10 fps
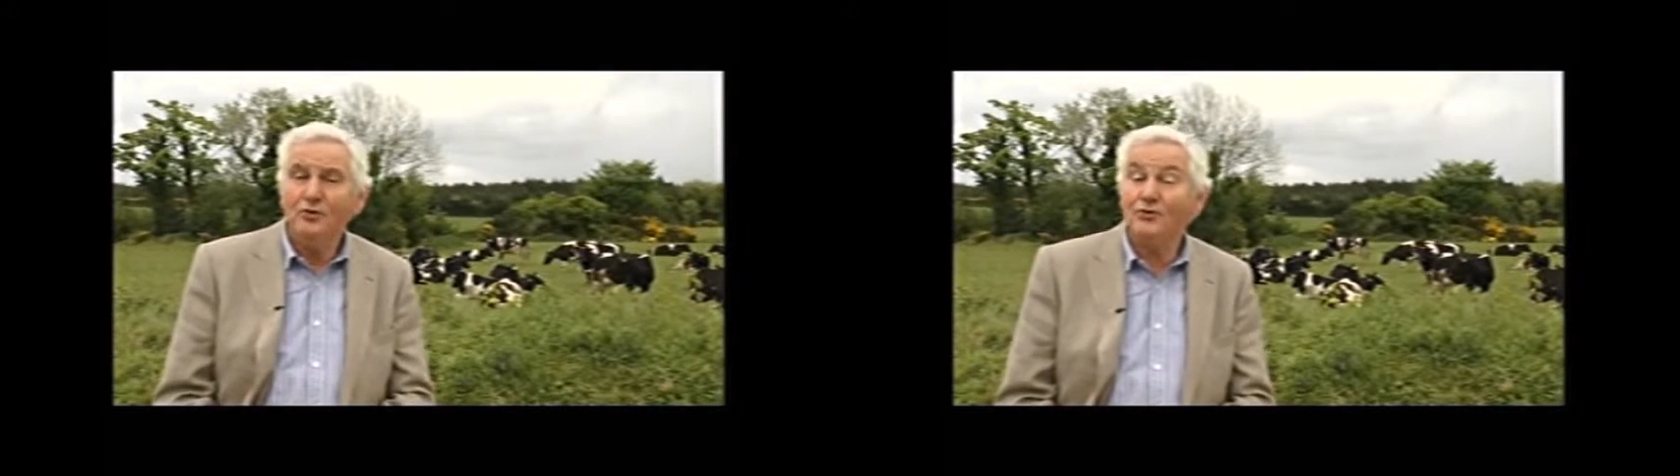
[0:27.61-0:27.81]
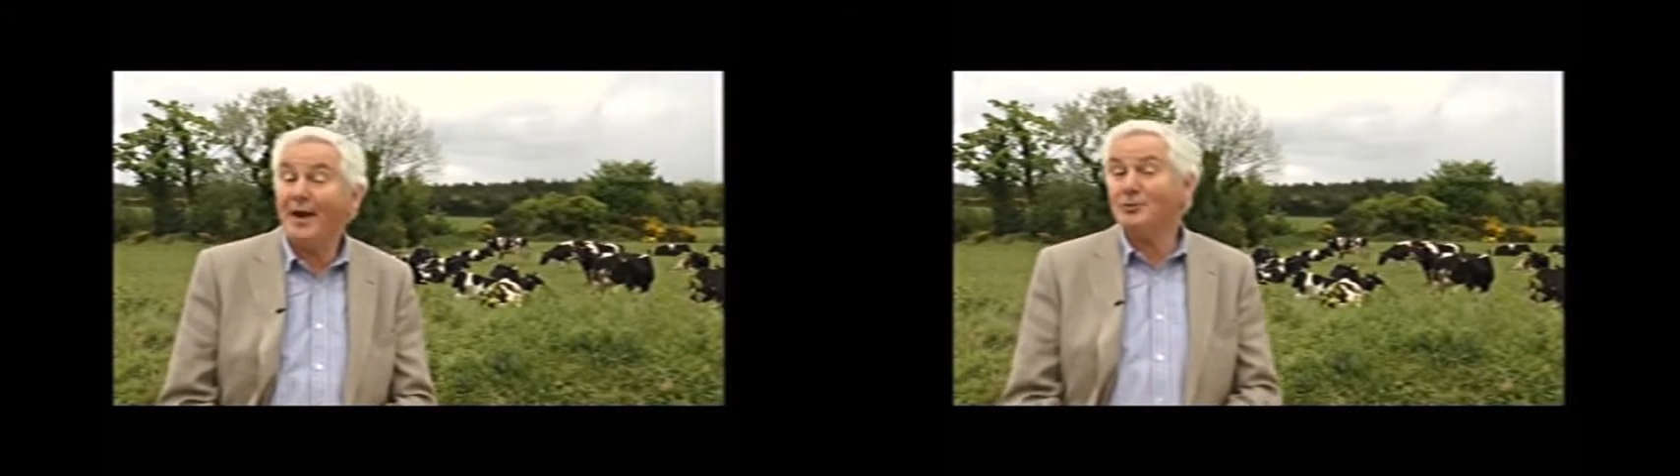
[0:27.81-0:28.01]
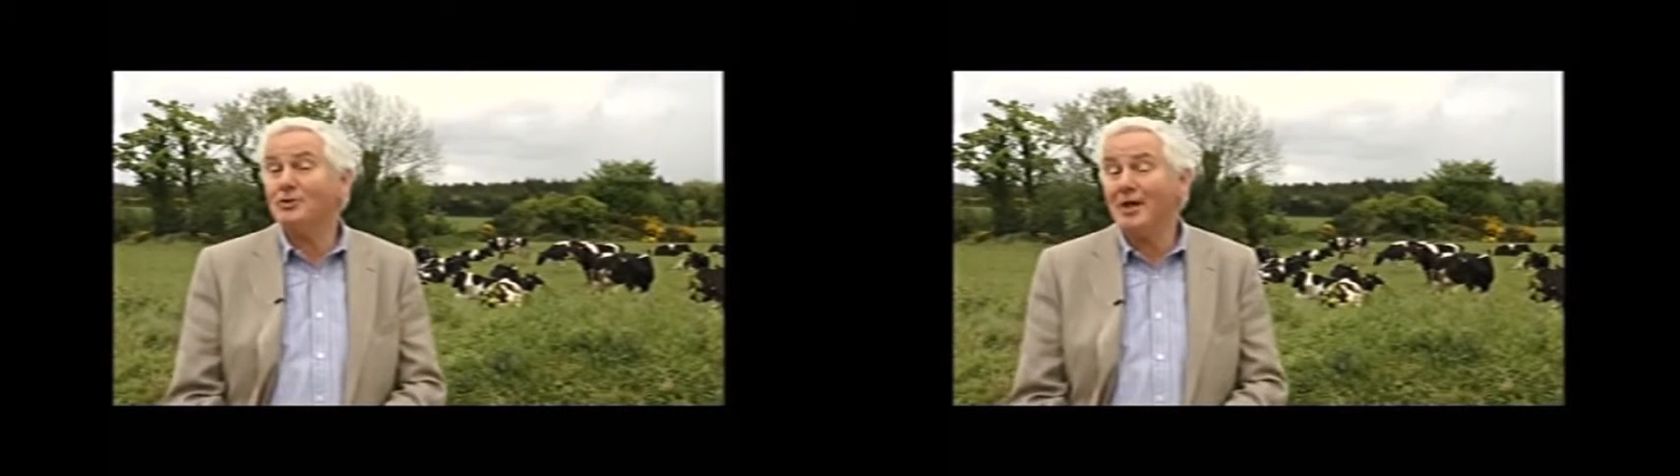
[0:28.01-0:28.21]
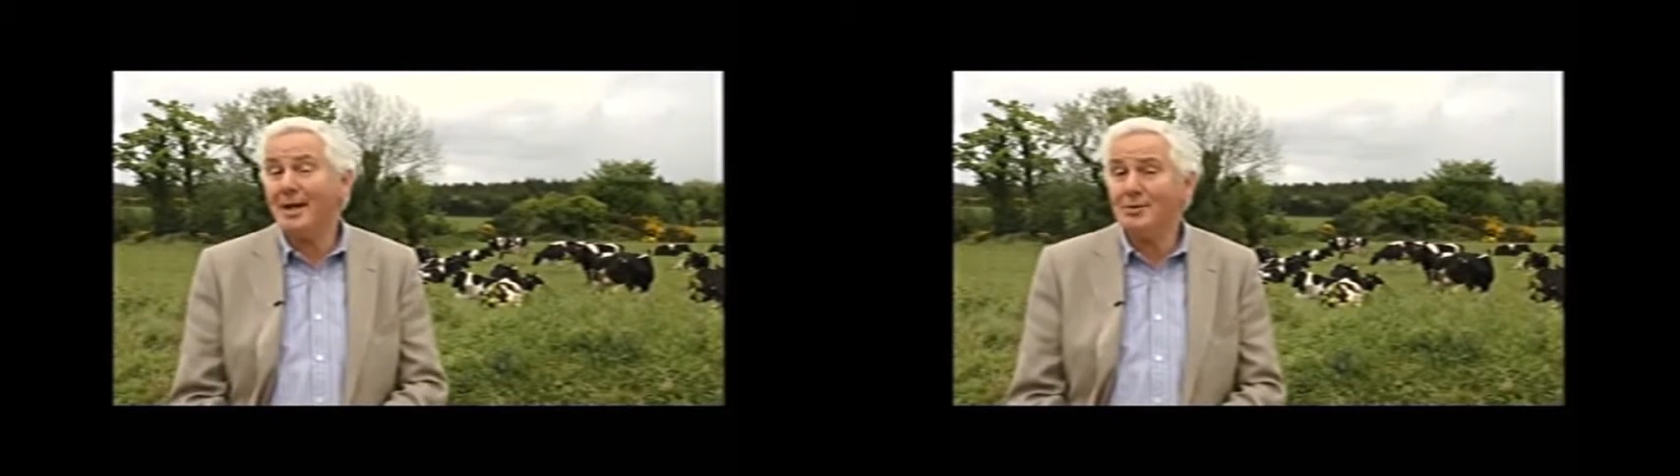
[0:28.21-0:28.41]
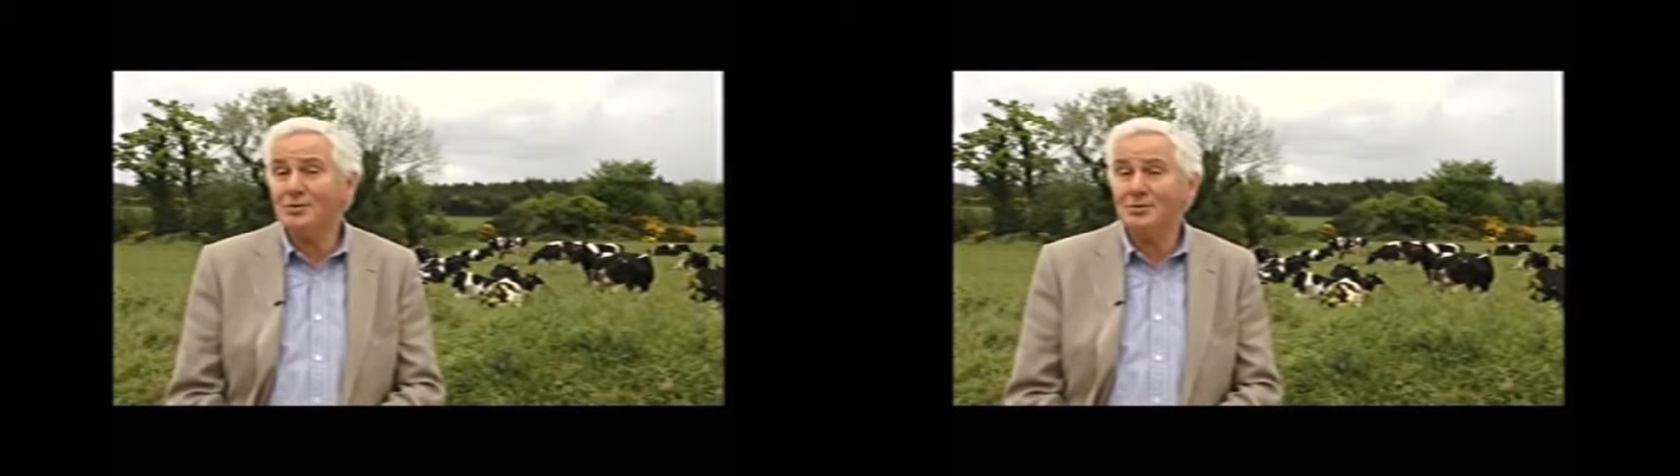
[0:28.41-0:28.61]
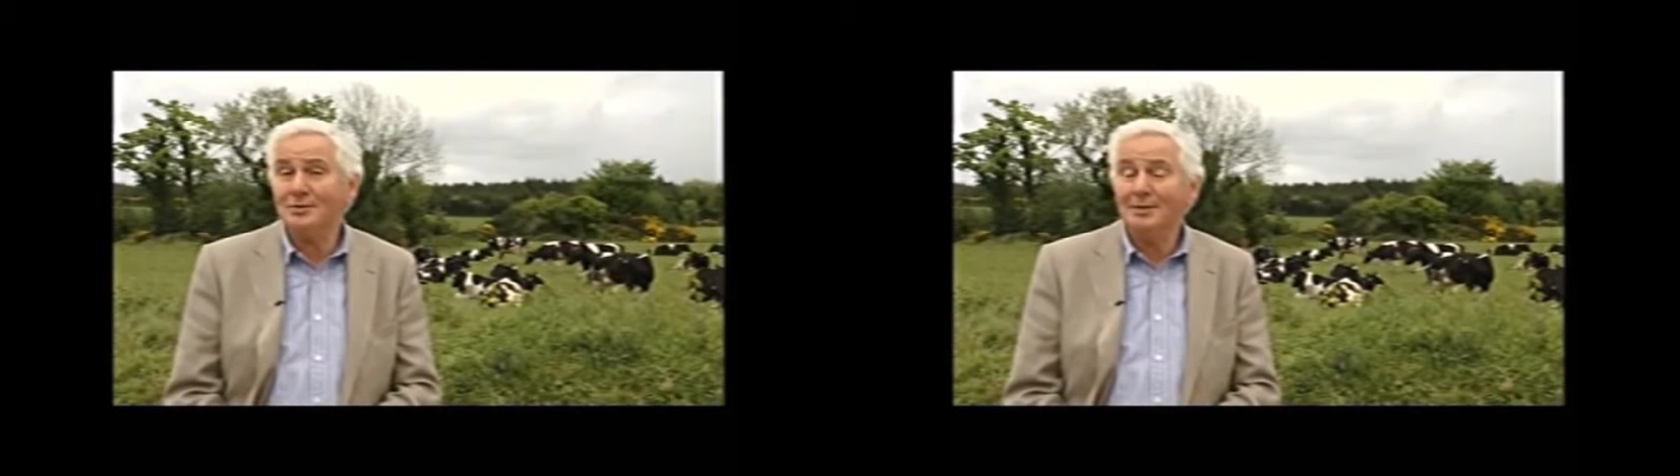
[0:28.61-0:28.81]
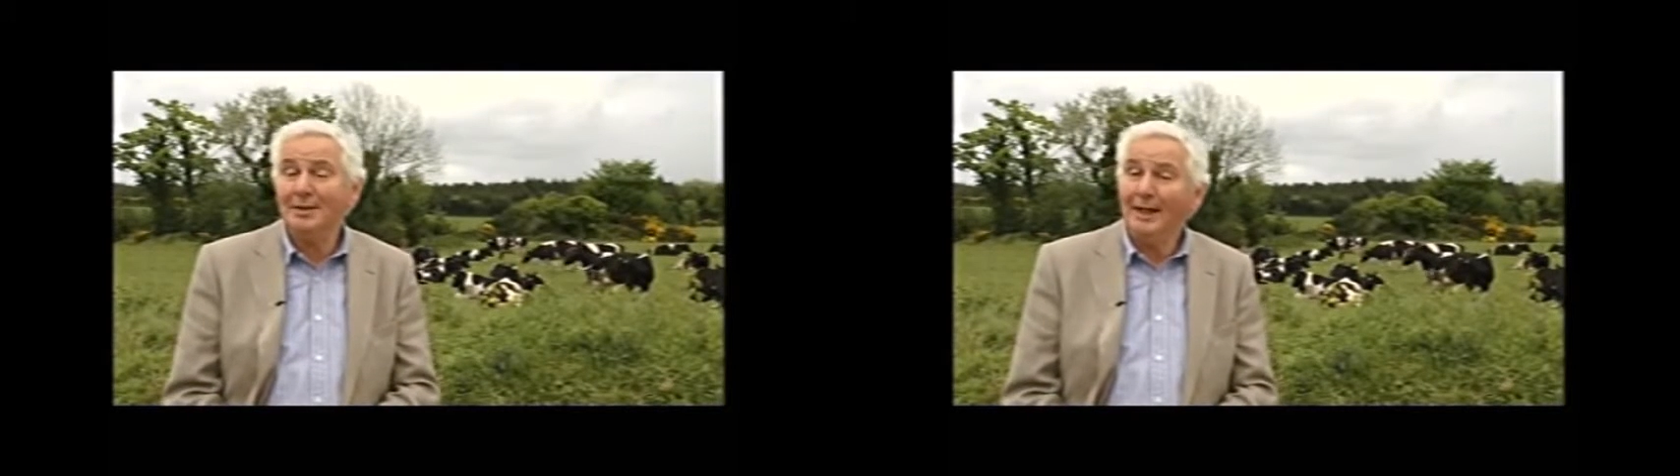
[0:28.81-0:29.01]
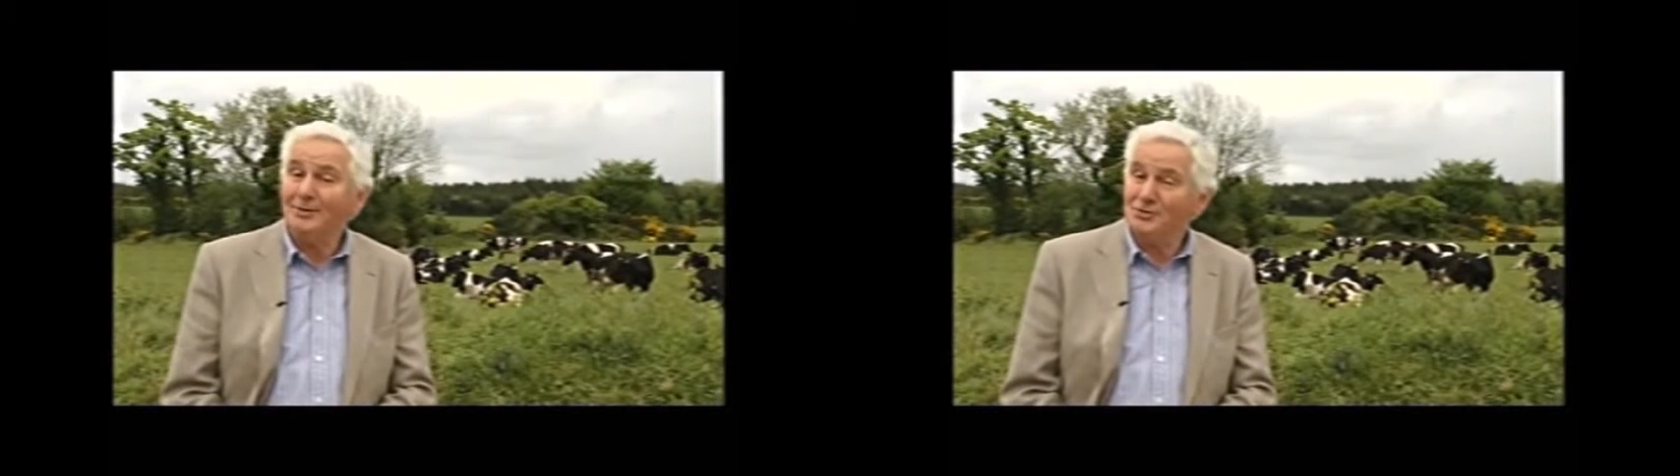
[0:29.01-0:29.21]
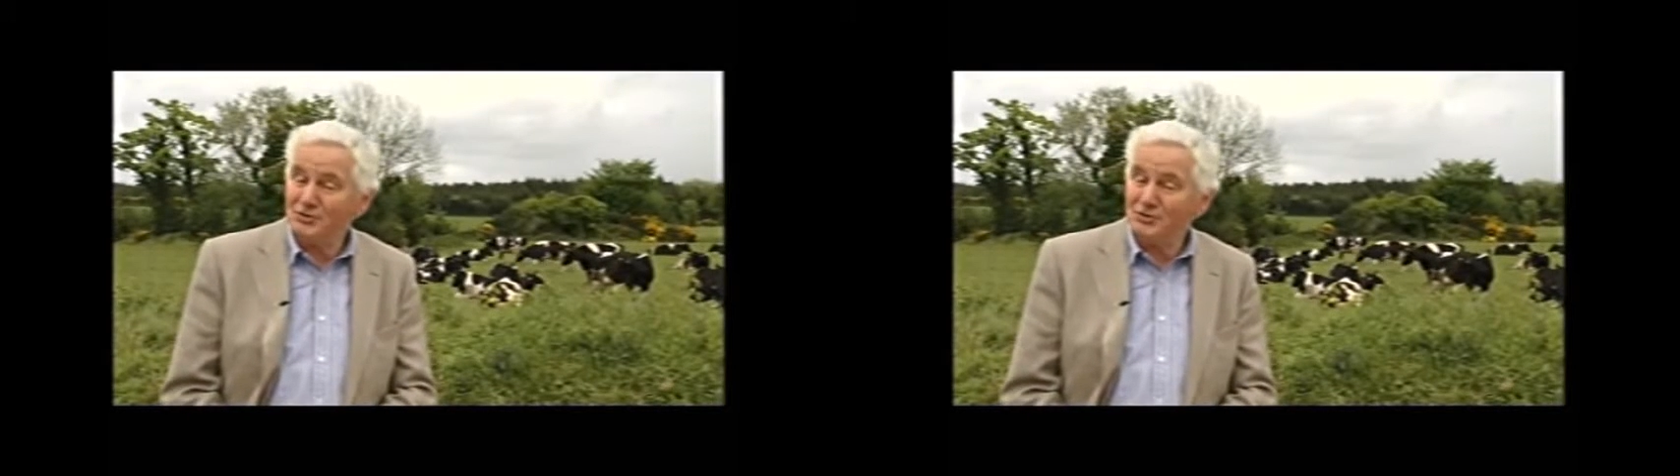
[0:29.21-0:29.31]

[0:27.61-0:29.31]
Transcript: Tractor Tax and